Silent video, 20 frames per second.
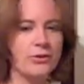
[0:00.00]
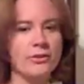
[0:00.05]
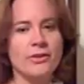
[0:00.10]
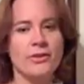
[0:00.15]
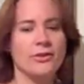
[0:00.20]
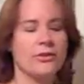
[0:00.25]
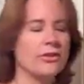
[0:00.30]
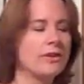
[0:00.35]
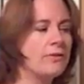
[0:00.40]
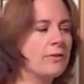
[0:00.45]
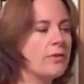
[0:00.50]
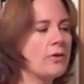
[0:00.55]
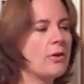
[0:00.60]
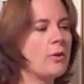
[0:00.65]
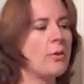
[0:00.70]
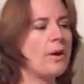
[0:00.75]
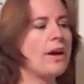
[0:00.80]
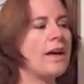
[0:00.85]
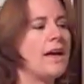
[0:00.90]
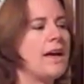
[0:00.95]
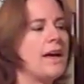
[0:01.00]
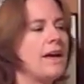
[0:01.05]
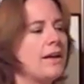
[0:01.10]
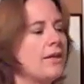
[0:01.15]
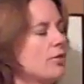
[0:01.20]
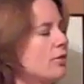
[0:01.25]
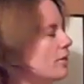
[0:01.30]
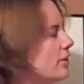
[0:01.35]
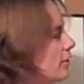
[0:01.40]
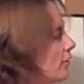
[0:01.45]
because even though I
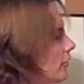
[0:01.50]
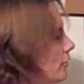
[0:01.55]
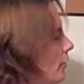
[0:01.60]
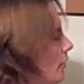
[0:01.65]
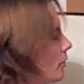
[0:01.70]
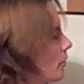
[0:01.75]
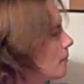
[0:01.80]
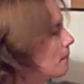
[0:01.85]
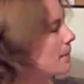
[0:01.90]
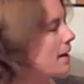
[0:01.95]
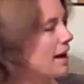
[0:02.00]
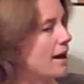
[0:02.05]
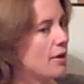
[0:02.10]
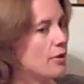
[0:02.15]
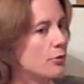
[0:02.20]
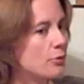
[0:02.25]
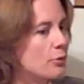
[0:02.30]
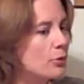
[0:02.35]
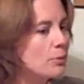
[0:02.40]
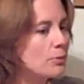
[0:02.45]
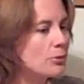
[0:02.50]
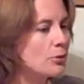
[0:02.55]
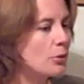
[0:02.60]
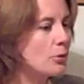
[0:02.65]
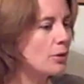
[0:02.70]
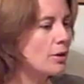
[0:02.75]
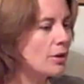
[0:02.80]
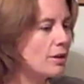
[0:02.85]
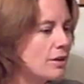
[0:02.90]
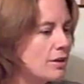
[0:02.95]
hang this on the bathroom
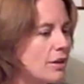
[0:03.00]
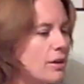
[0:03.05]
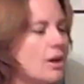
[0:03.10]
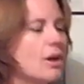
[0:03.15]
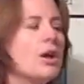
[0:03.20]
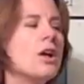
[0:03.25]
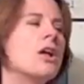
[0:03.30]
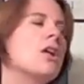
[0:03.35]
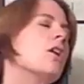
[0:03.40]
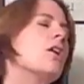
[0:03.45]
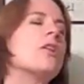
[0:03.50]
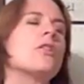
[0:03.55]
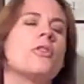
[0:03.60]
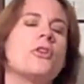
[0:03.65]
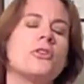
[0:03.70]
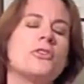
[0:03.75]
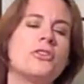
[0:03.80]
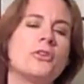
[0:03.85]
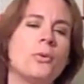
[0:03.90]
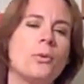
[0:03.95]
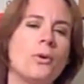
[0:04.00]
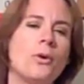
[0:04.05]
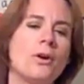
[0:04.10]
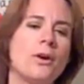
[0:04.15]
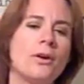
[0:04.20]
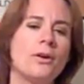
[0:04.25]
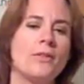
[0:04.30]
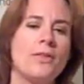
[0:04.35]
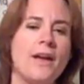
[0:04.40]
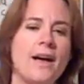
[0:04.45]
door, the
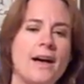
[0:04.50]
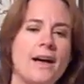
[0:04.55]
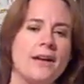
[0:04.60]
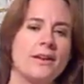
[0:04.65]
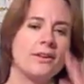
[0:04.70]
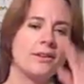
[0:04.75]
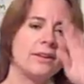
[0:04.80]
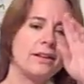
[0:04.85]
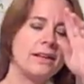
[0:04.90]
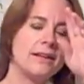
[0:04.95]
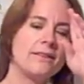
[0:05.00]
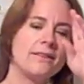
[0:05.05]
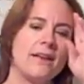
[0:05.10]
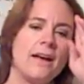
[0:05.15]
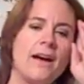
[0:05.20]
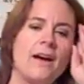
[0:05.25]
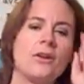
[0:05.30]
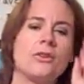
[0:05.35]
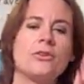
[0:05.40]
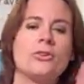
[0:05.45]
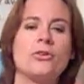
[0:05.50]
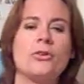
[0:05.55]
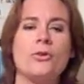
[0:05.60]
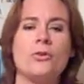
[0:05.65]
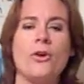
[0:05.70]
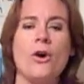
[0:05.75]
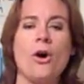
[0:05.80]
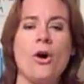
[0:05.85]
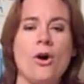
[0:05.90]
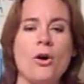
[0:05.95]
door that leads out to
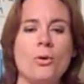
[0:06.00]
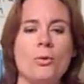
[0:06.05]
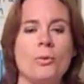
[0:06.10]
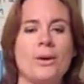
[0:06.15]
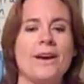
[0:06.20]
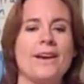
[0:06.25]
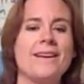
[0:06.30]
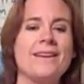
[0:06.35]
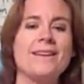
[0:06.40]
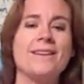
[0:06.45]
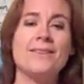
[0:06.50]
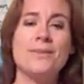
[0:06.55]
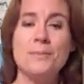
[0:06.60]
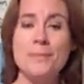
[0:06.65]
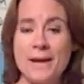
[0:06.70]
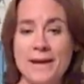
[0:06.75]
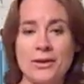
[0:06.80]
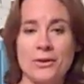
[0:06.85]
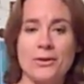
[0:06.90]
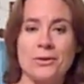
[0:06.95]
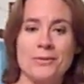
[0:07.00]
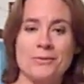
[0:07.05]
the hallway is metal.